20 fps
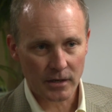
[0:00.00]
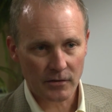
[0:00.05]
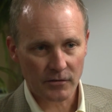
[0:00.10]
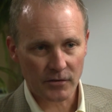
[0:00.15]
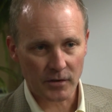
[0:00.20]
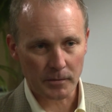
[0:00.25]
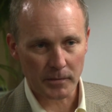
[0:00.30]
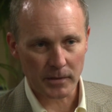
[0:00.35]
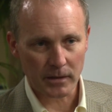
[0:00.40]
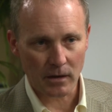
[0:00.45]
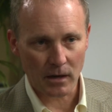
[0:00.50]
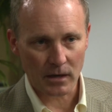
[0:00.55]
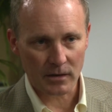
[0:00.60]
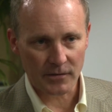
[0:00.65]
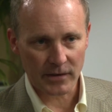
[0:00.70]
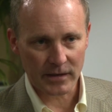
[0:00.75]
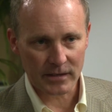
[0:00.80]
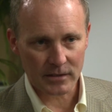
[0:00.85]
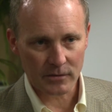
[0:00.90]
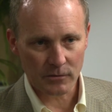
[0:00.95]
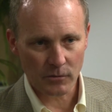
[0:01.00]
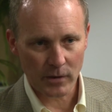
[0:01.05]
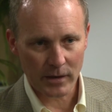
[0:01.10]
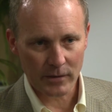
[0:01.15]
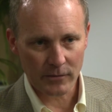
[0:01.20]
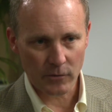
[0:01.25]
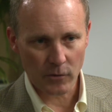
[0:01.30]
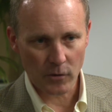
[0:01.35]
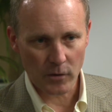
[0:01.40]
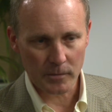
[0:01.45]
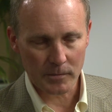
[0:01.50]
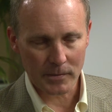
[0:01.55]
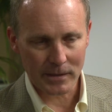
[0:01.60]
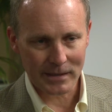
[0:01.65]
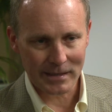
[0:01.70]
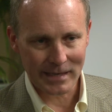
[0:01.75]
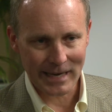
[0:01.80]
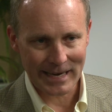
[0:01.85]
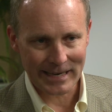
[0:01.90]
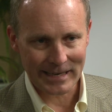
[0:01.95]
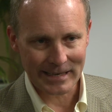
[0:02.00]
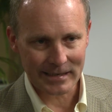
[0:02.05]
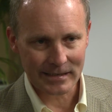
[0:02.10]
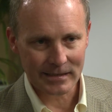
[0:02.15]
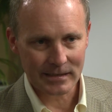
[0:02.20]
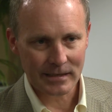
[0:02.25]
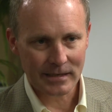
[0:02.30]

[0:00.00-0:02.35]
from the non-invasive waveform data